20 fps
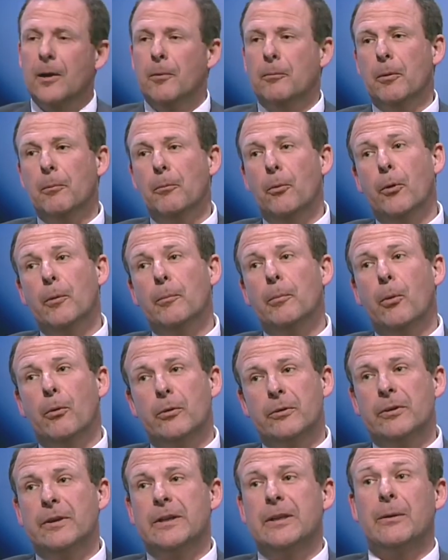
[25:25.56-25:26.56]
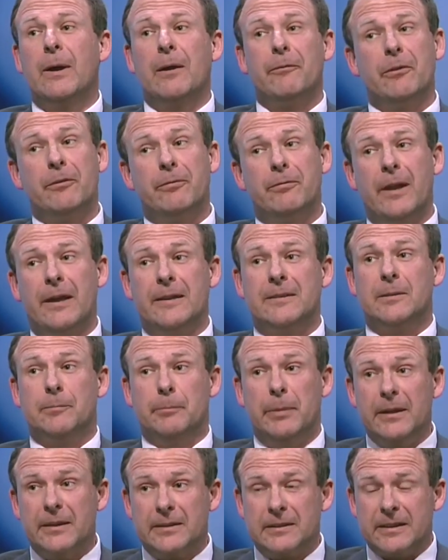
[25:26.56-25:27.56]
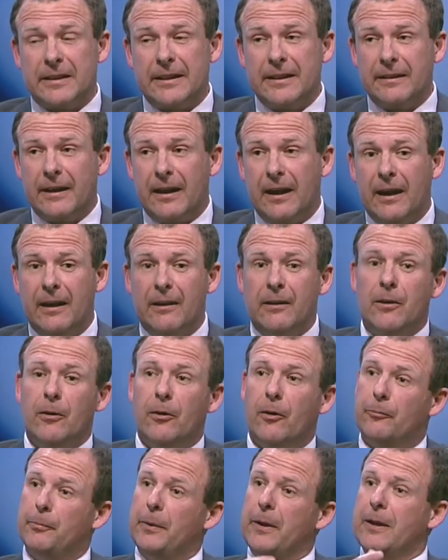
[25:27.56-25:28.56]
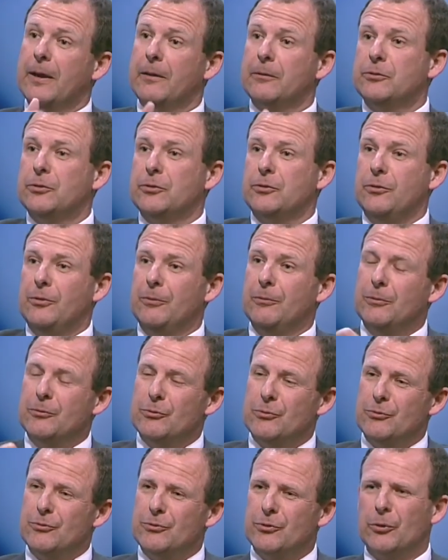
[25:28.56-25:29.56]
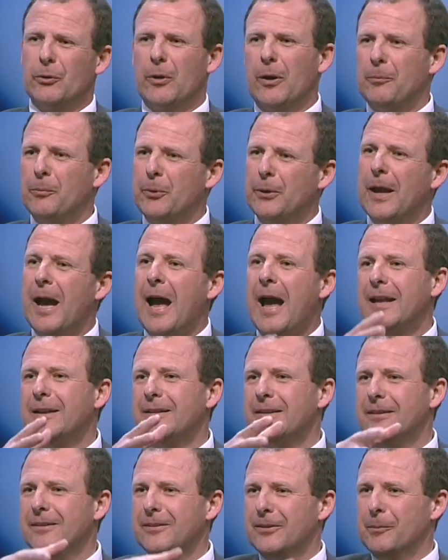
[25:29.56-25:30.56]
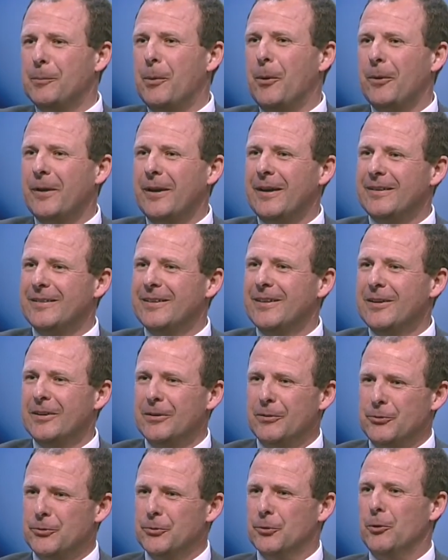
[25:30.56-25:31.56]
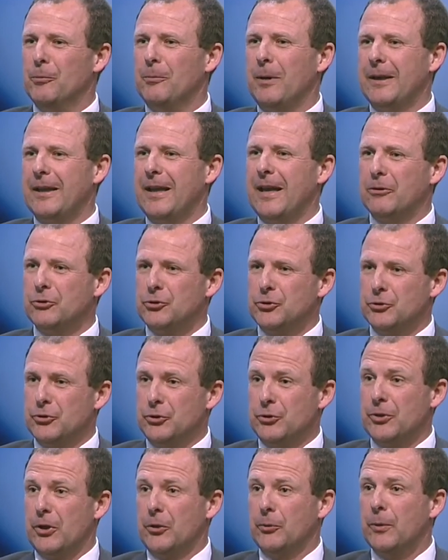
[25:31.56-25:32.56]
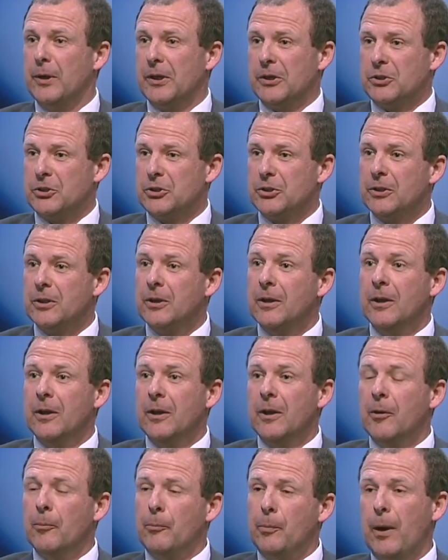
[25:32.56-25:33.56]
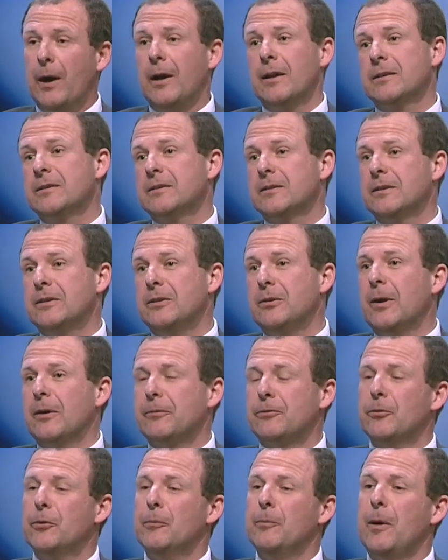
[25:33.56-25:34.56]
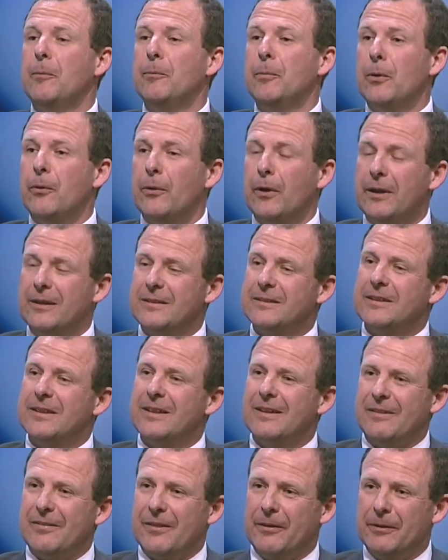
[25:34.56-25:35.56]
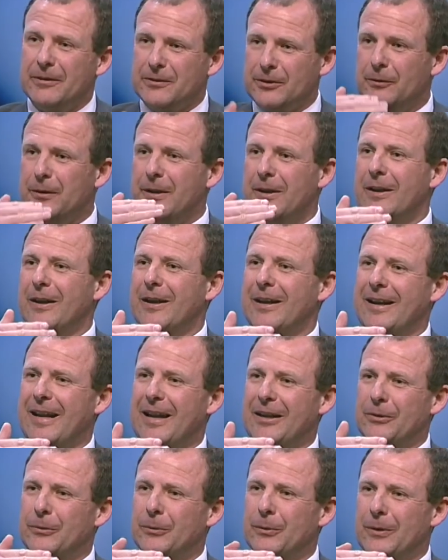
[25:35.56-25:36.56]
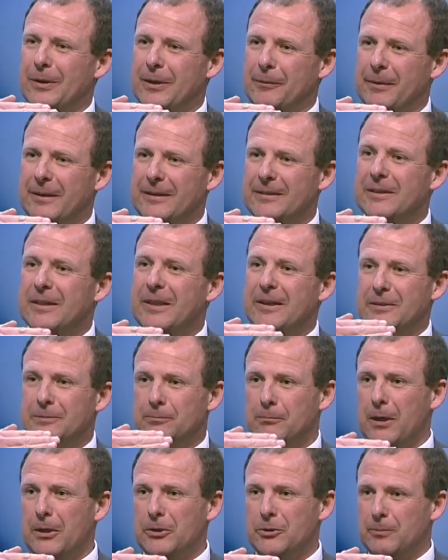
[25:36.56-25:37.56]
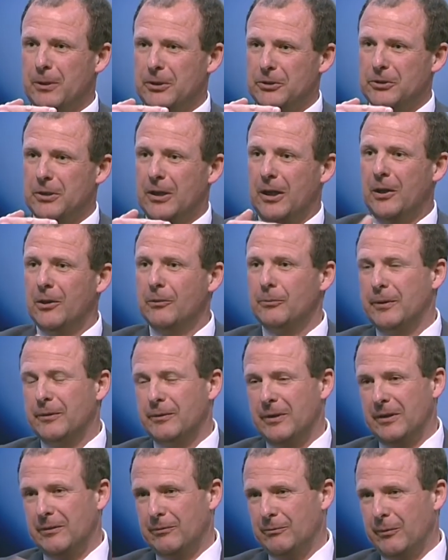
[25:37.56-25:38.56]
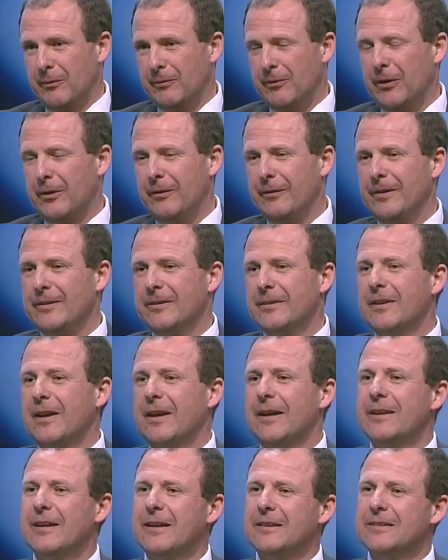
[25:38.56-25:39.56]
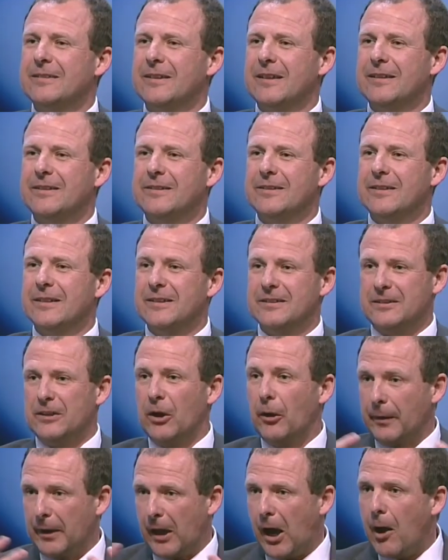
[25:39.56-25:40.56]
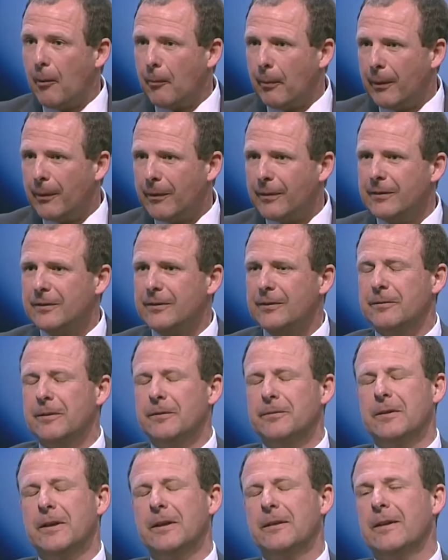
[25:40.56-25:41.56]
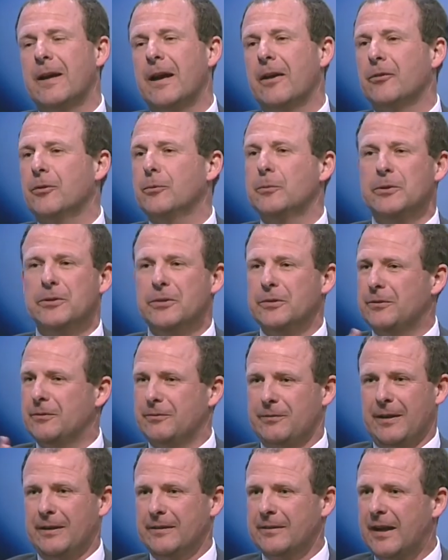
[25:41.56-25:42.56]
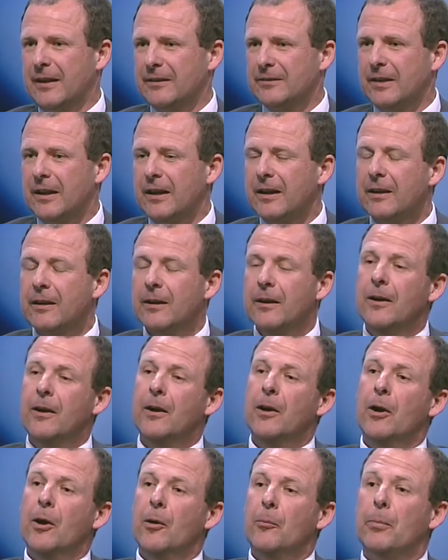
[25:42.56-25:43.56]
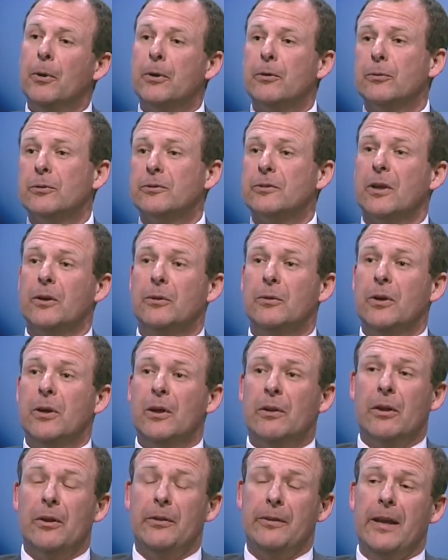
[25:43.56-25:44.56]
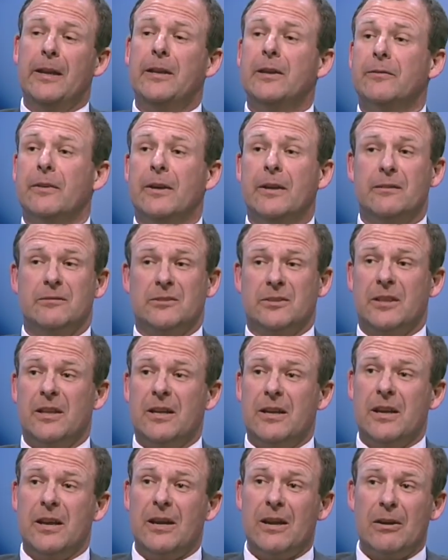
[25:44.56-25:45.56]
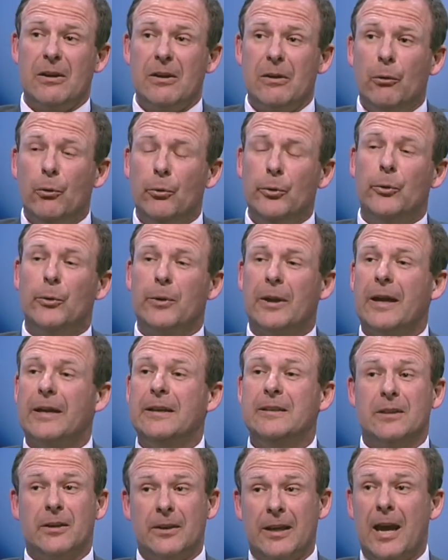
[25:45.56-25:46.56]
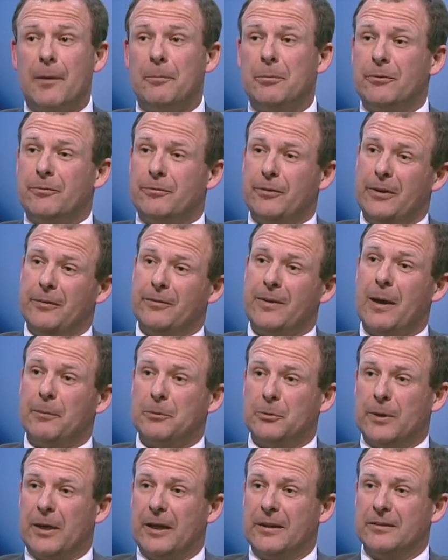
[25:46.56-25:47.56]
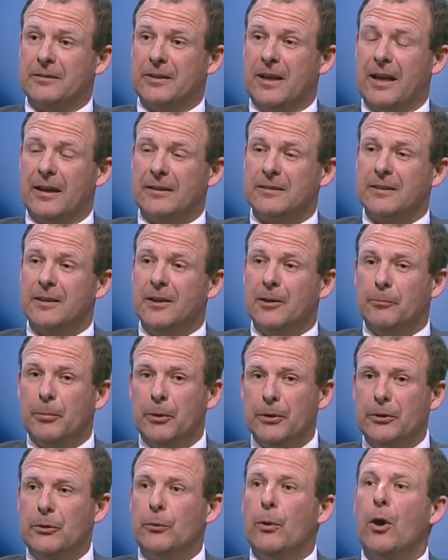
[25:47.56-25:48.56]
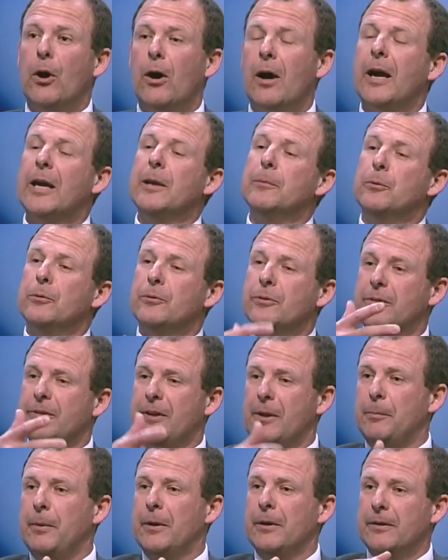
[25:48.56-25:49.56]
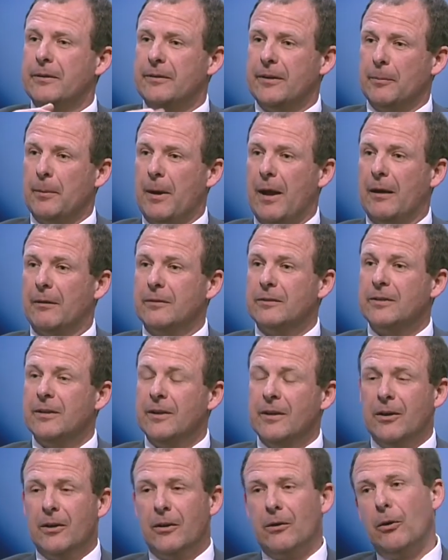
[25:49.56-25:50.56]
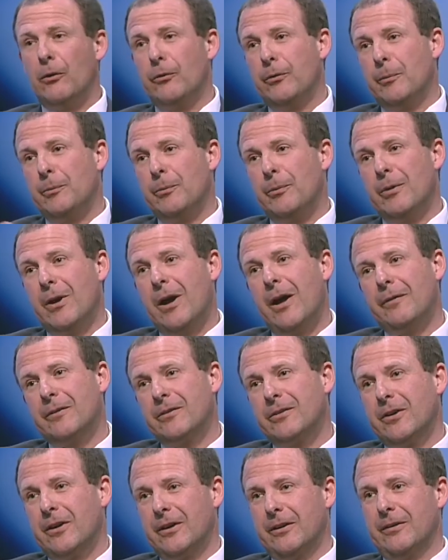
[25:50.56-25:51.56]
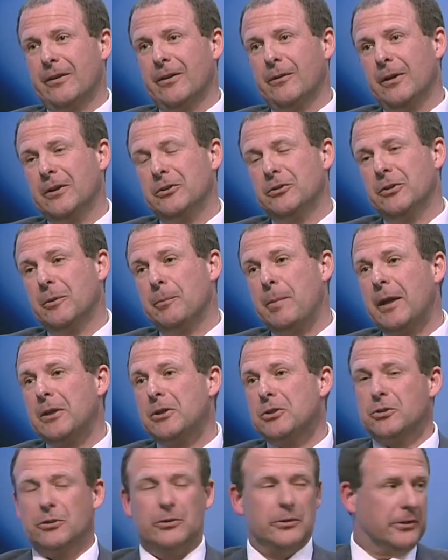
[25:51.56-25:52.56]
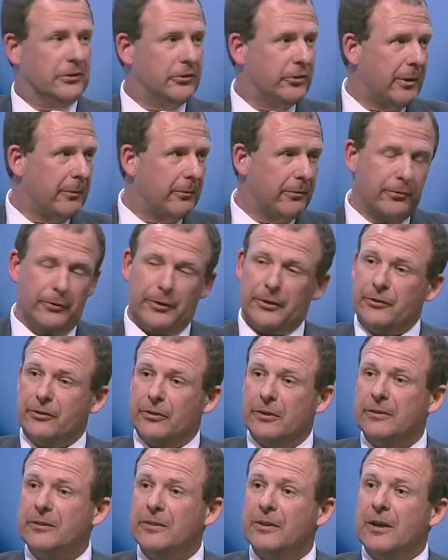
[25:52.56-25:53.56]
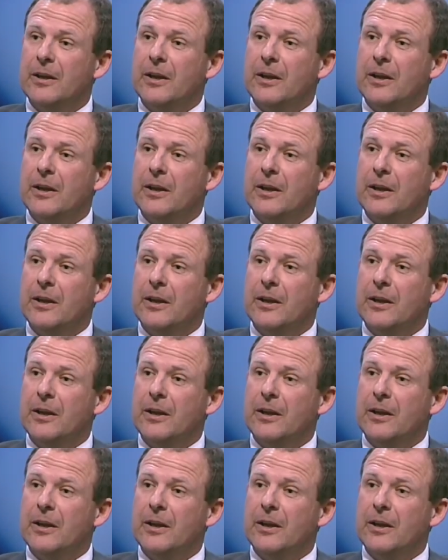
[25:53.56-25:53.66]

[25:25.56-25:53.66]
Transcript: but more importantly, you have the flexibility there of being able to sort of put your hand into the pocket and draw money out should you so wish. But you have to remember that there is only an annual limit. It's much, much lower. We're hearing today in legislation that it's going up to 15,000, which is fantastic. But also, at the end of it, all your gains are free of capital gains tax, but you are able to dip in and dip out. On the other side of the equation, the pension, the SIP for instance,